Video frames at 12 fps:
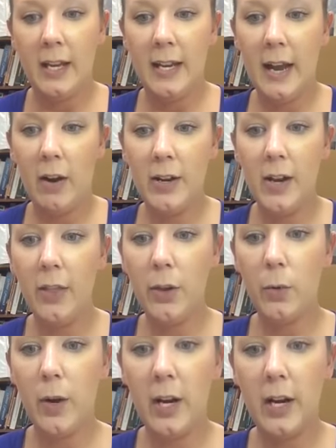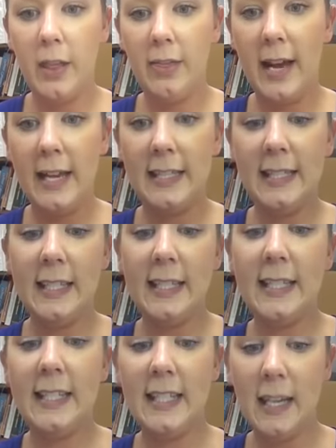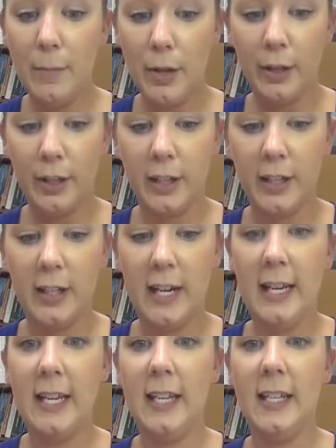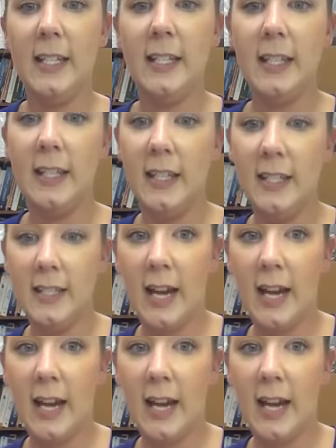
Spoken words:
Now another one that's similar is this